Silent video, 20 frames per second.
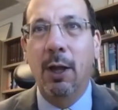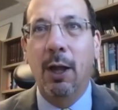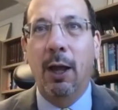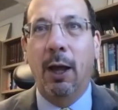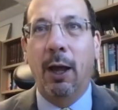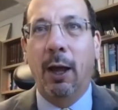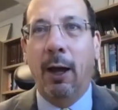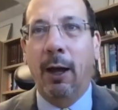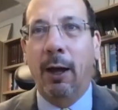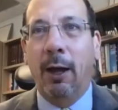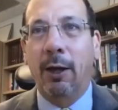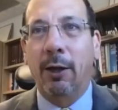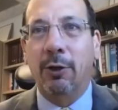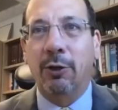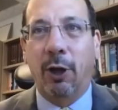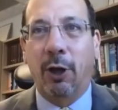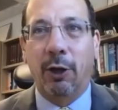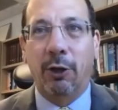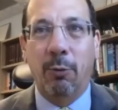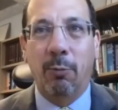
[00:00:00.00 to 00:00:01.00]

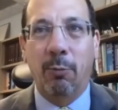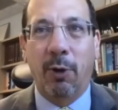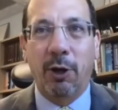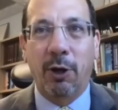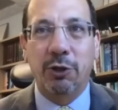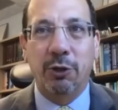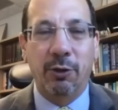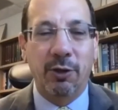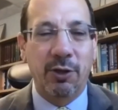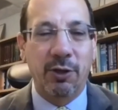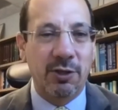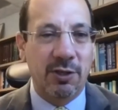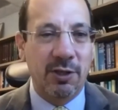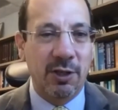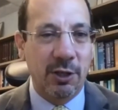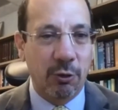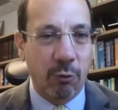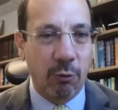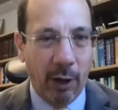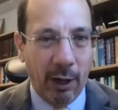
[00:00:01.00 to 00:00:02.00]
Dr. Marshall is the
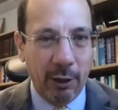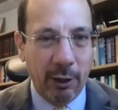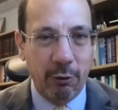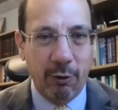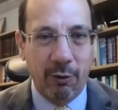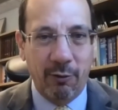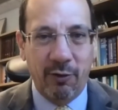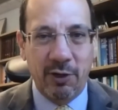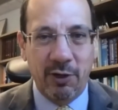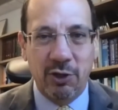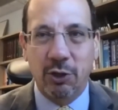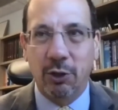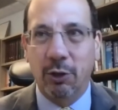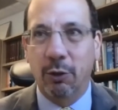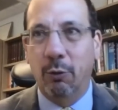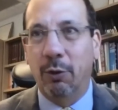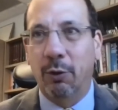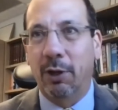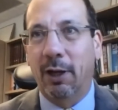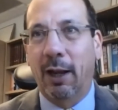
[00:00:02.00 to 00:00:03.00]
director of
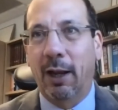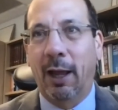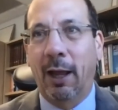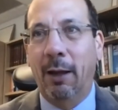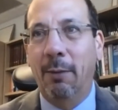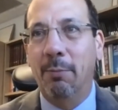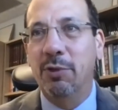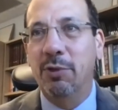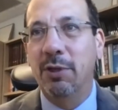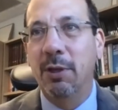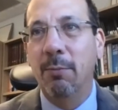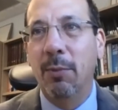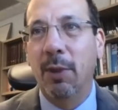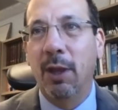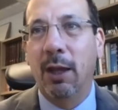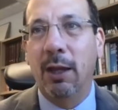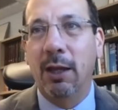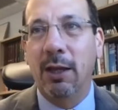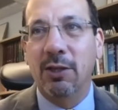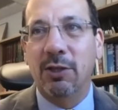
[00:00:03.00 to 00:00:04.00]
Ingenuity Labs.
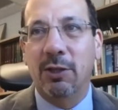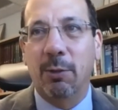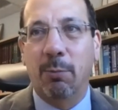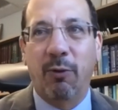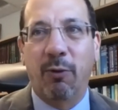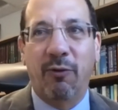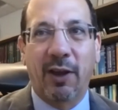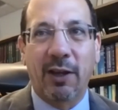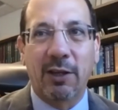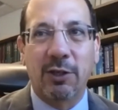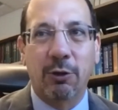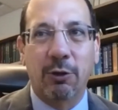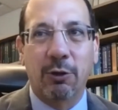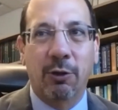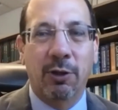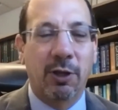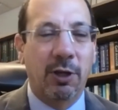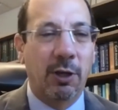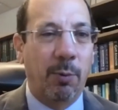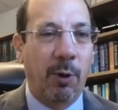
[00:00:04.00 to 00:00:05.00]
He's a professor in
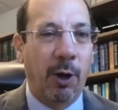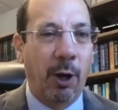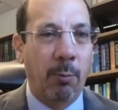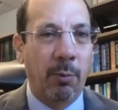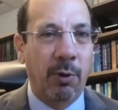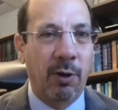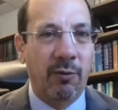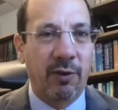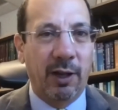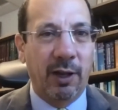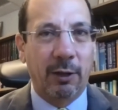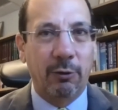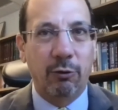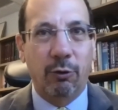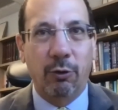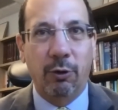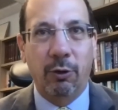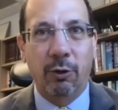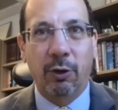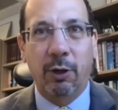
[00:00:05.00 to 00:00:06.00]
the Department of
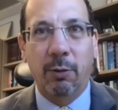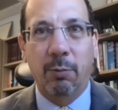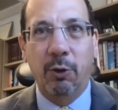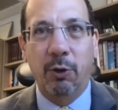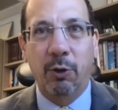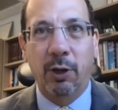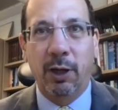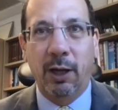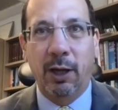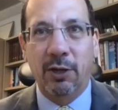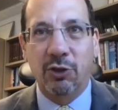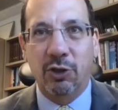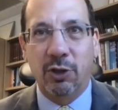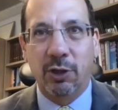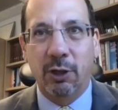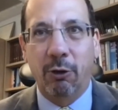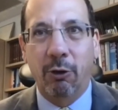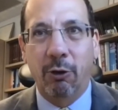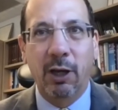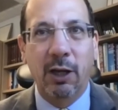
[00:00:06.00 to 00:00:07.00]
Electrical and Computing
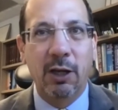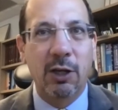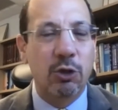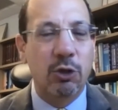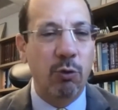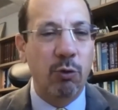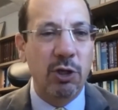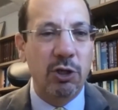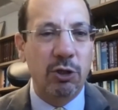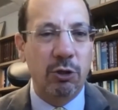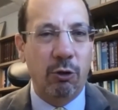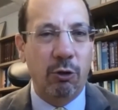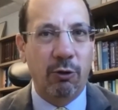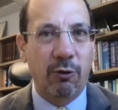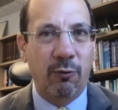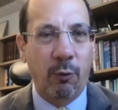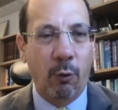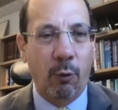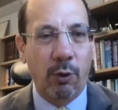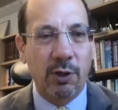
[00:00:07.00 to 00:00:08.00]
Engineering, and his research
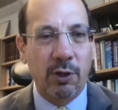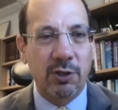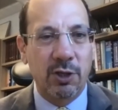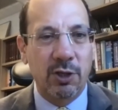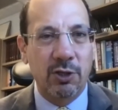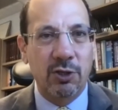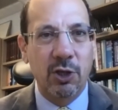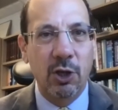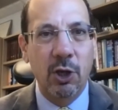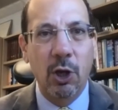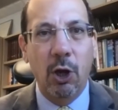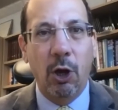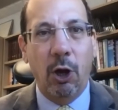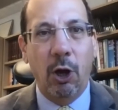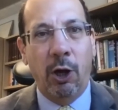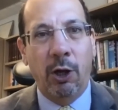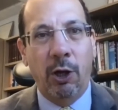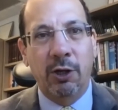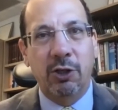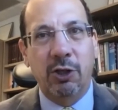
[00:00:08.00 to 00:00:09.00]
focuses
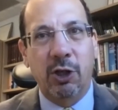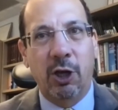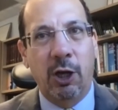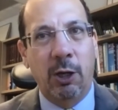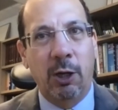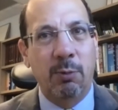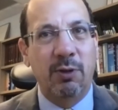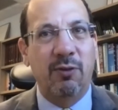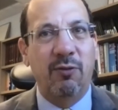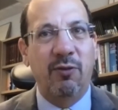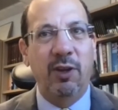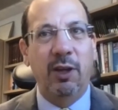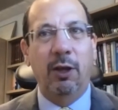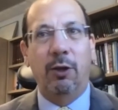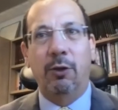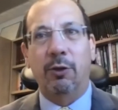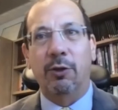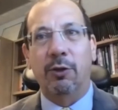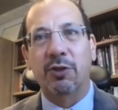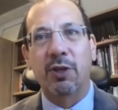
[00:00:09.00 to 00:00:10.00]
on autonomous
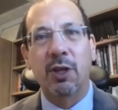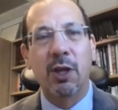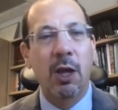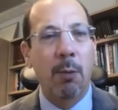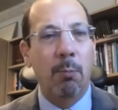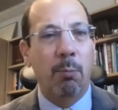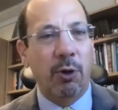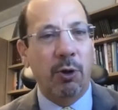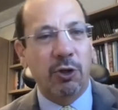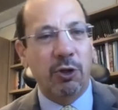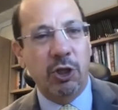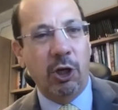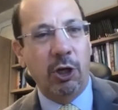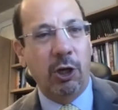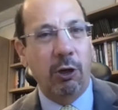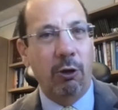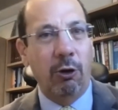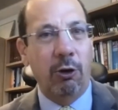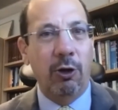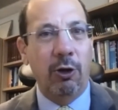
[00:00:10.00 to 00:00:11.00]
vehicles,
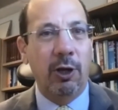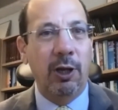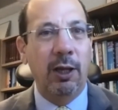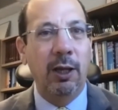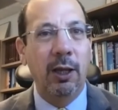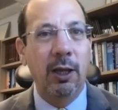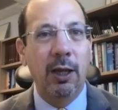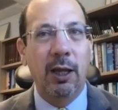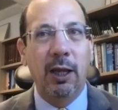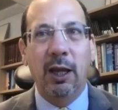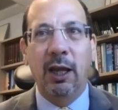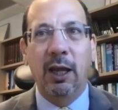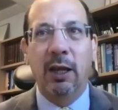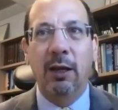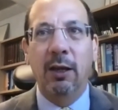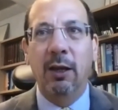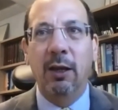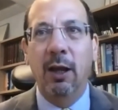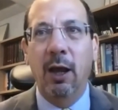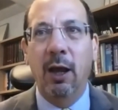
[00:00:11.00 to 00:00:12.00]
particularly
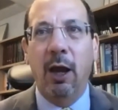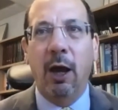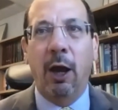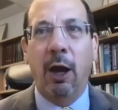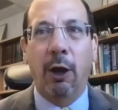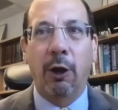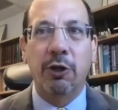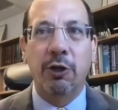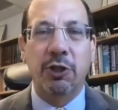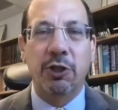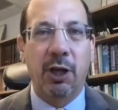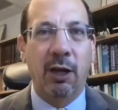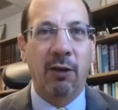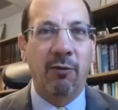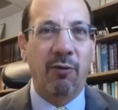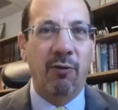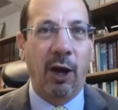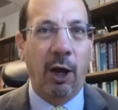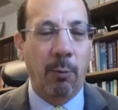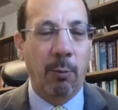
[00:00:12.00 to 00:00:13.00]
in harsh
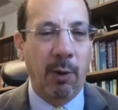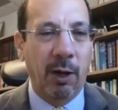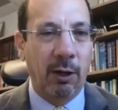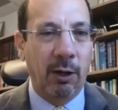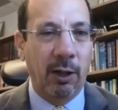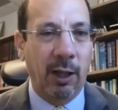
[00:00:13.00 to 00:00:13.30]
environmental